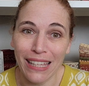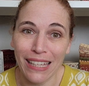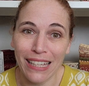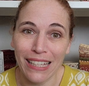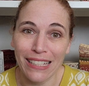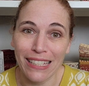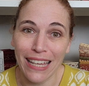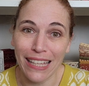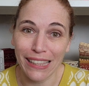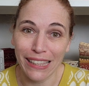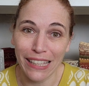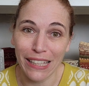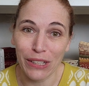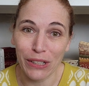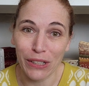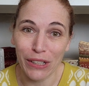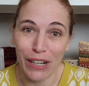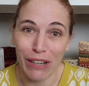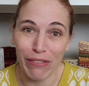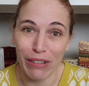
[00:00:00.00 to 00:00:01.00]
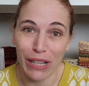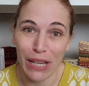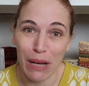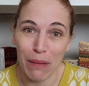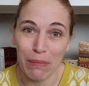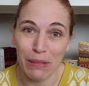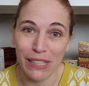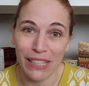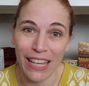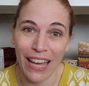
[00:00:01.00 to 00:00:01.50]
den leader of a
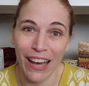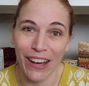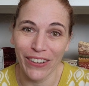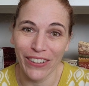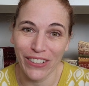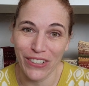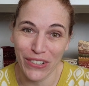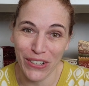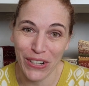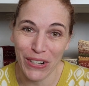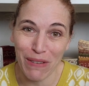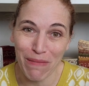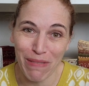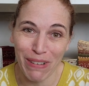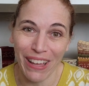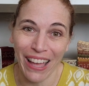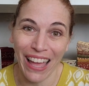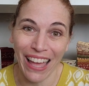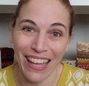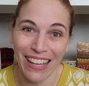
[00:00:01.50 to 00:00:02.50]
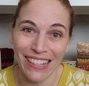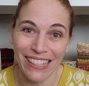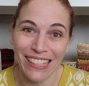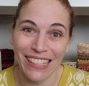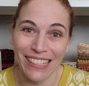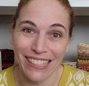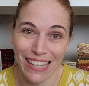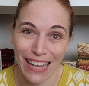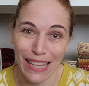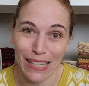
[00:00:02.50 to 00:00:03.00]
Cub Scout troop, and he
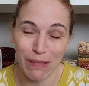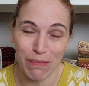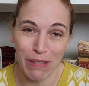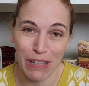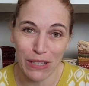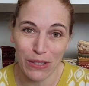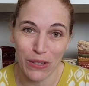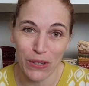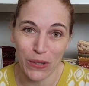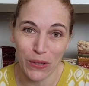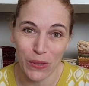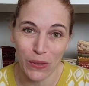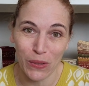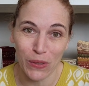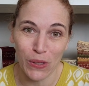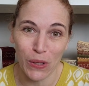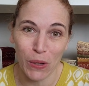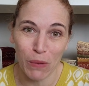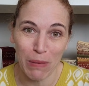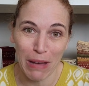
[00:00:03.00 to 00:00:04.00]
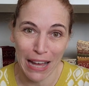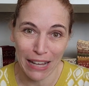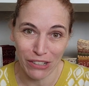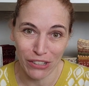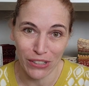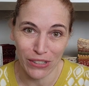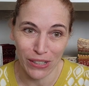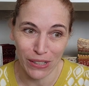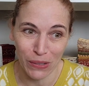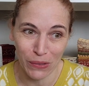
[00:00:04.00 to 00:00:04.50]
has asked me to sew
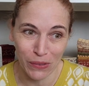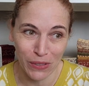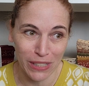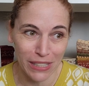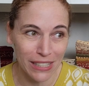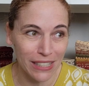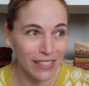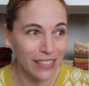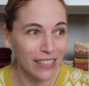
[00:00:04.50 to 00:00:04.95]
patches onto his